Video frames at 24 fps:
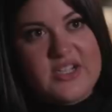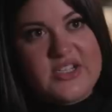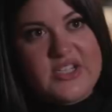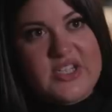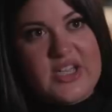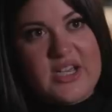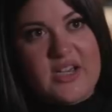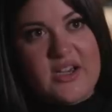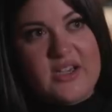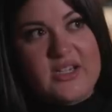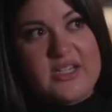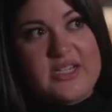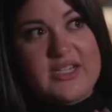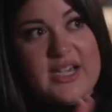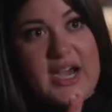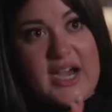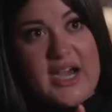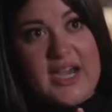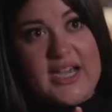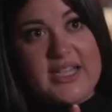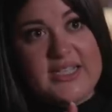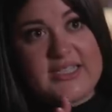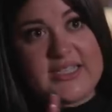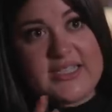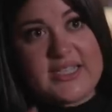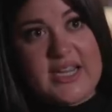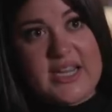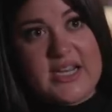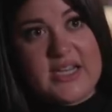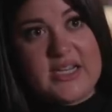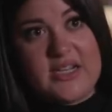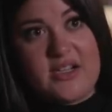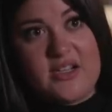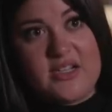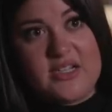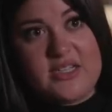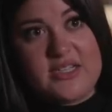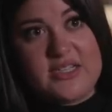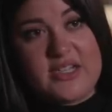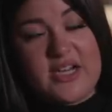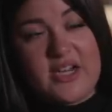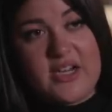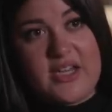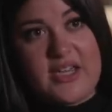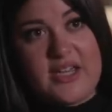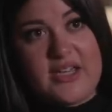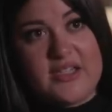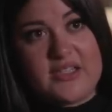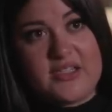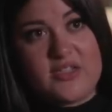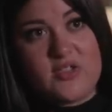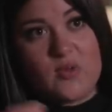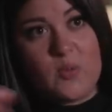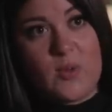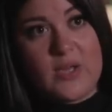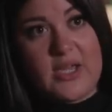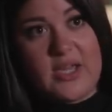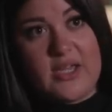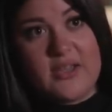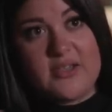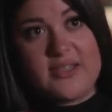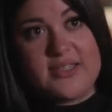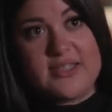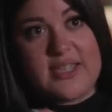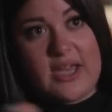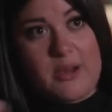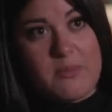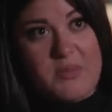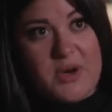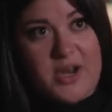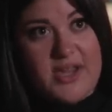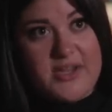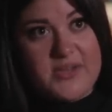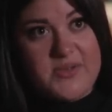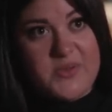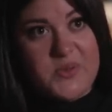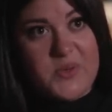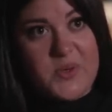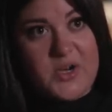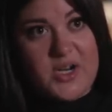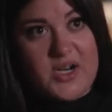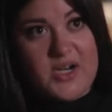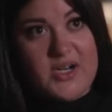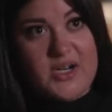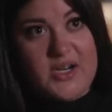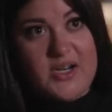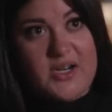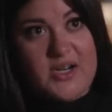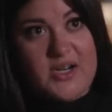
there's a guy standing on a staircase swinging a samurai sword,